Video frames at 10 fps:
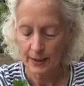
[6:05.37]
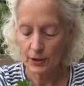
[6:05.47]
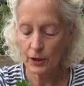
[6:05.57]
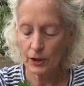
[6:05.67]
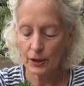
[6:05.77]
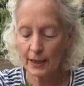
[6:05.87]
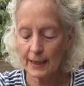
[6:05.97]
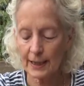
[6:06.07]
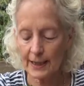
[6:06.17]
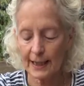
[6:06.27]
So you're going
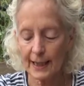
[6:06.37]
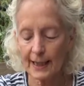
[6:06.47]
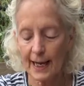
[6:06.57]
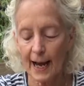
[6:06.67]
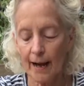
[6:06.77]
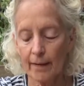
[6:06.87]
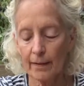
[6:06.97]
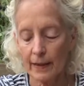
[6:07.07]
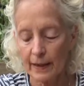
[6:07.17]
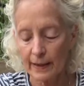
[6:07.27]
to see now